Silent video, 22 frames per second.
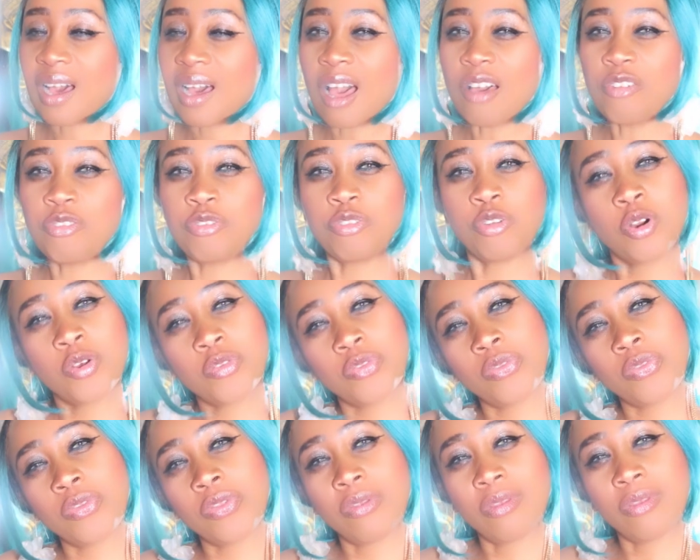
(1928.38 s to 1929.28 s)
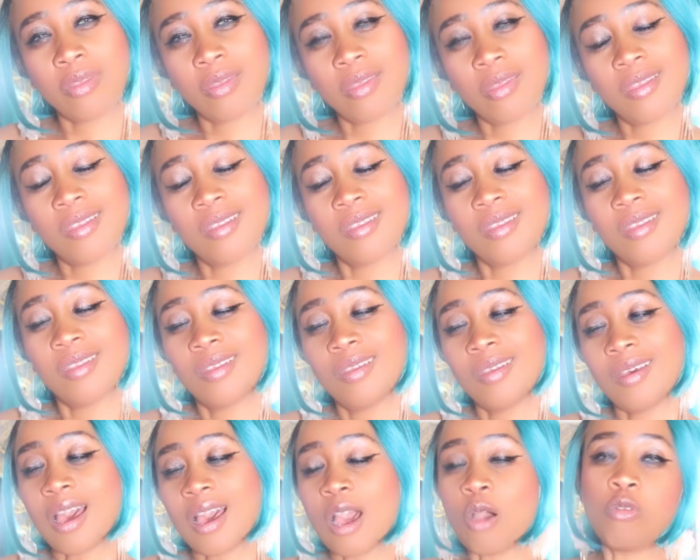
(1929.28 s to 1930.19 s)
I thought
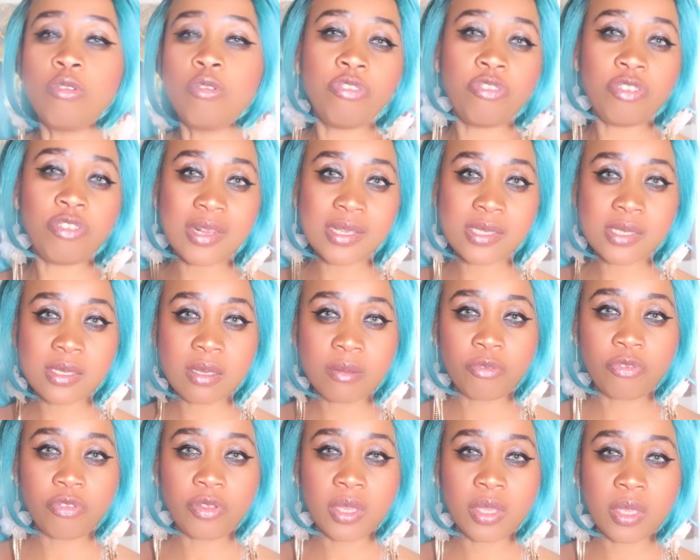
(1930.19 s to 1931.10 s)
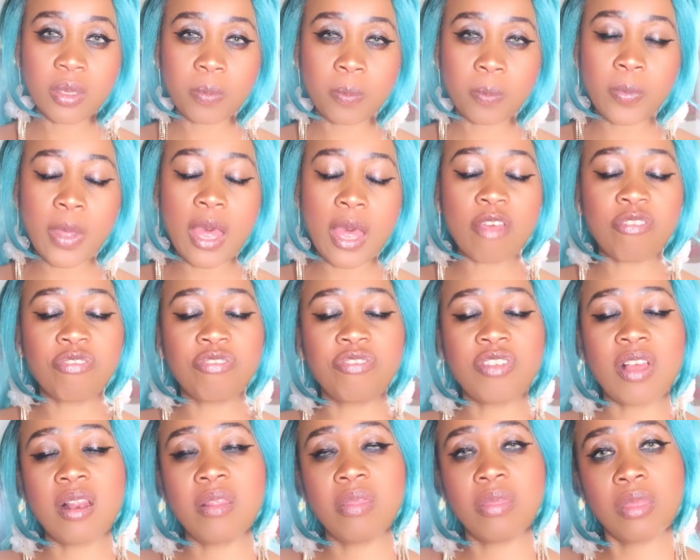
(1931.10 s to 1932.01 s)
I would feel something, but I
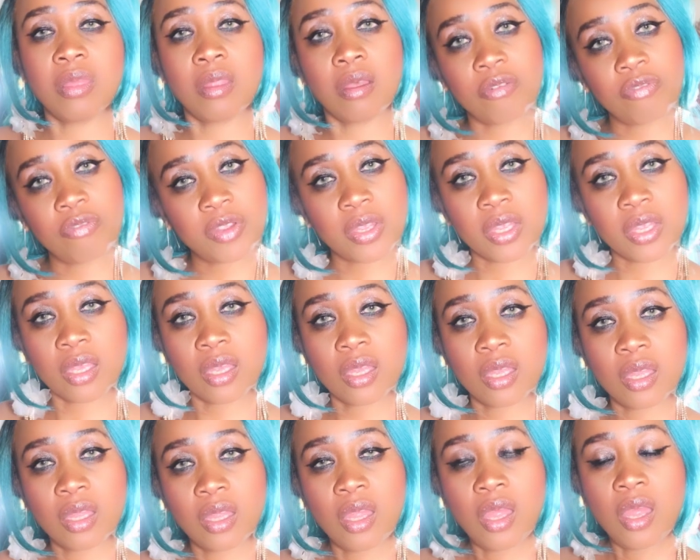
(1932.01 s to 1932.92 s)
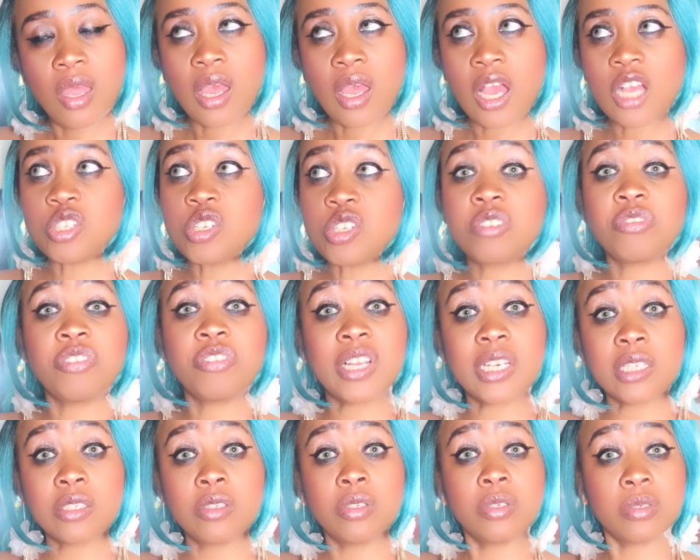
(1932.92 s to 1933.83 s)
felt nothing. I just
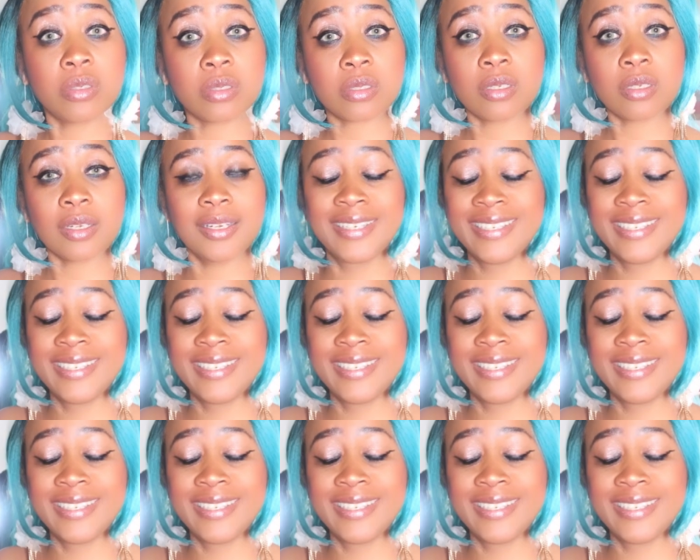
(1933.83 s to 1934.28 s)
felt good.